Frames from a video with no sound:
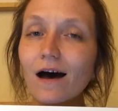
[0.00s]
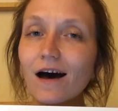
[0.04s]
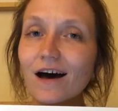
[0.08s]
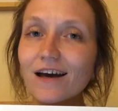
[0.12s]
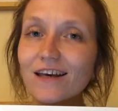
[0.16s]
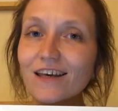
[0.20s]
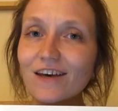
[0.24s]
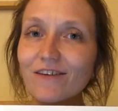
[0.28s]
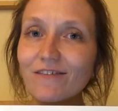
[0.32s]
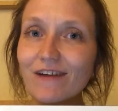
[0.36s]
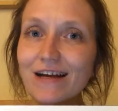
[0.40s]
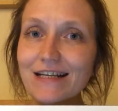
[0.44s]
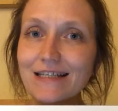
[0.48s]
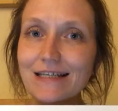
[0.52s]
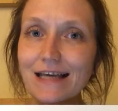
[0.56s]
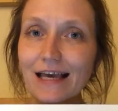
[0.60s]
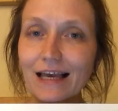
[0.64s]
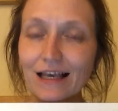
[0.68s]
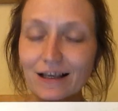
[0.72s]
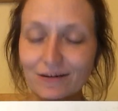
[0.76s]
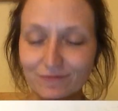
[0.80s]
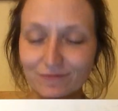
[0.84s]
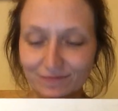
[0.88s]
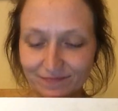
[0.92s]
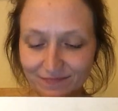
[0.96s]
Are you ready?
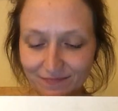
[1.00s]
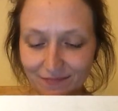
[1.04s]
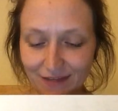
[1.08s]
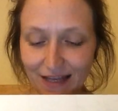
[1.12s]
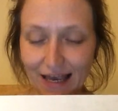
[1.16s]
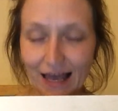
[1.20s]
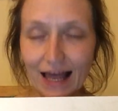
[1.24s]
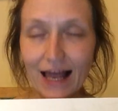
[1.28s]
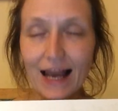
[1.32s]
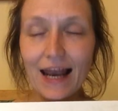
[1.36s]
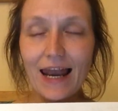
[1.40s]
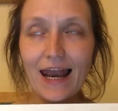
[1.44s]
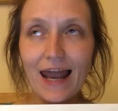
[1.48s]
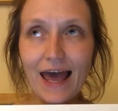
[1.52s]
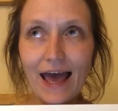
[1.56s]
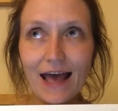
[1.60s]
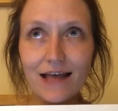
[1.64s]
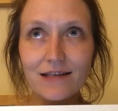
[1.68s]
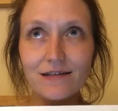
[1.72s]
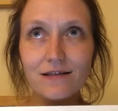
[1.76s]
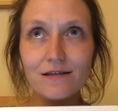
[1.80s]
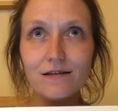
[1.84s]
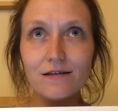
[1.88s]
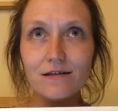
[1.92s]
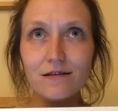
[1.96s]

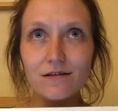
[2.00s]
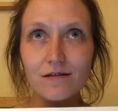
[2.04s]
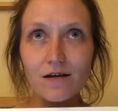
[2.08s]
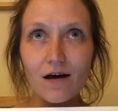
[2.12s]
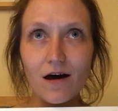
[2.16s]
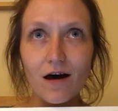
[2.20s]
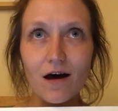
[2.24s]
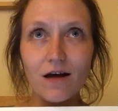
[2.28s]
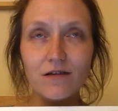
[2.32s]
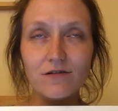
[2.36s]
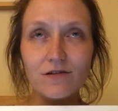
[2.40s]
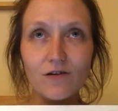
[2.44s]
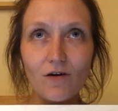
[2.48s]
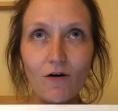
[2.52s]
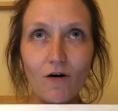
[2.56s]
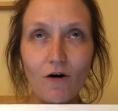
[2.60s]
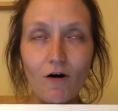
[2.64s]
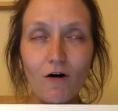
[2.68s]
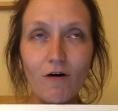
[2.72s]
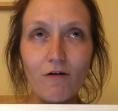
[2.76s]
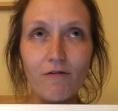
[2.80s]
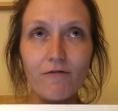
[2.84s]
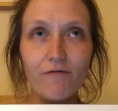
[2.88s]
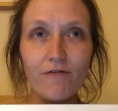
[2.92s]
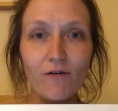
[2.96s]
Let's start
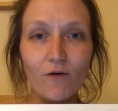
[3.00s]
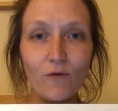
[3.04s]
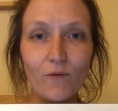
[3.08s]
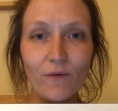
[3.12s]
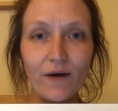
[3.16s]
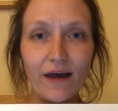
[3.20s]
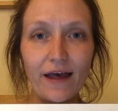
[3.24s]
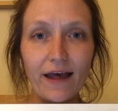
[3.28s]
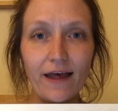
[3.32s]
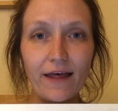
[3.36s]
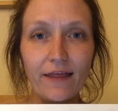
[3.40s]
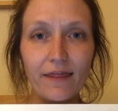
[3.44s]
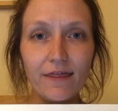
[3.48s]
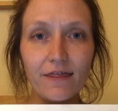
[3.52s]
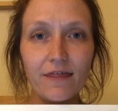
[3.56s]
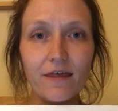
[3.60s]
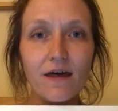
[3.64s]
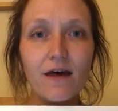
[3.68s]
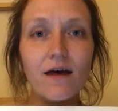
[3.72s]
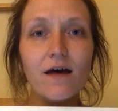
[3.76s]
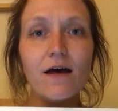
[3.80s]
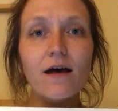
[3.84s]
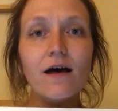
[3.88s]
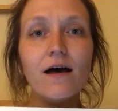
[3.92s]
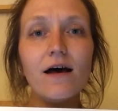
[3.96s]
off with
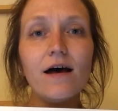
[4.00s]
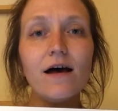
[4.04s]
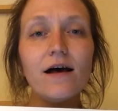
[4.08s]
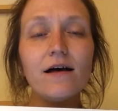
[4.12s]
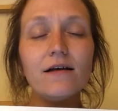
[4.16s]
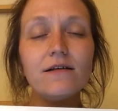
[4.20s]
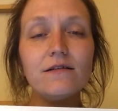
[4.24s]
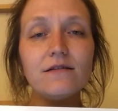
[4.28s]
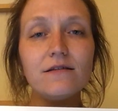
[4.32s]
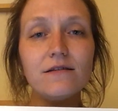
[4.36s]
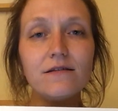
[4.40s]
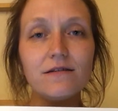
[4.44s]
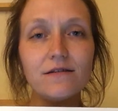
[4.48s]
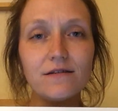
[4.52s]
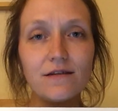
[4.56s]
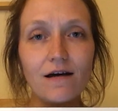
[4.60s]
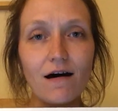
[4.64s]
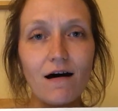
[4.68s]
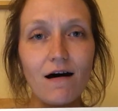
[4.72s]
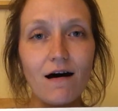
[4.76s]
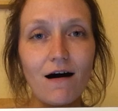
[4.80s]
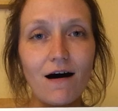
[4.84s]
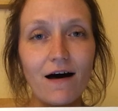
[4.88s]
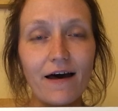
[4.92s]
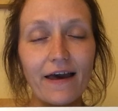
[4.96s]

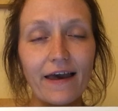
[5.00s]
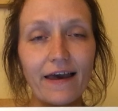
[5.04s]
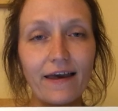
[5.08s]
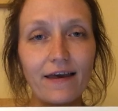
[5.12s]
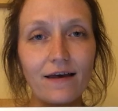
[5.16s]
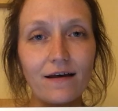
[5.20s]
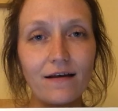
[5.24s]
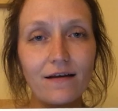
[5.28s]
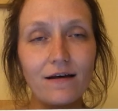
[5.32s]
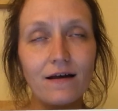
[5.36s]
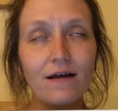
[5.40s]
sigh.